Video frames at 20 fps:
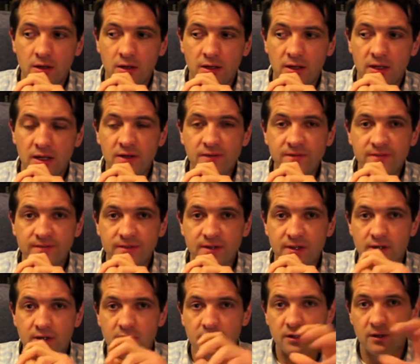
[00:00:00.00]
If
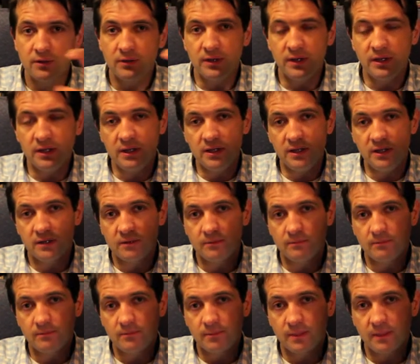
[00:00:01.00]
the
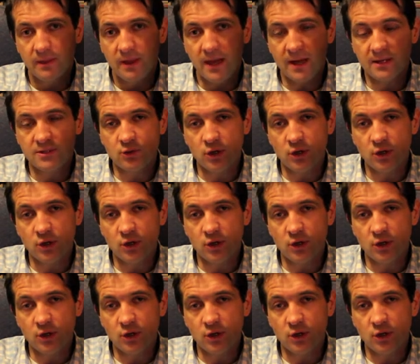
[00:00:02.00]
X